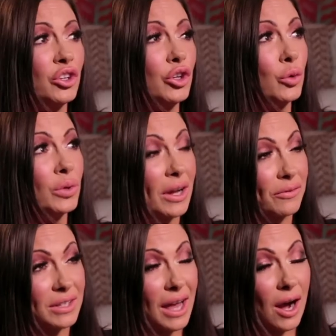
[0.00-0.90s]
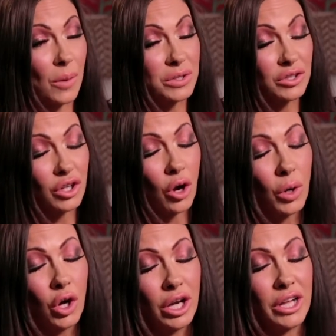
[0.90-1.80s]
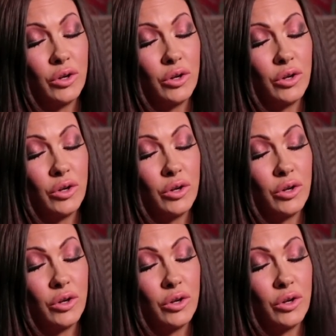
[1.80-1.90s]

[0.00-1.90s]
you would have to get up so early.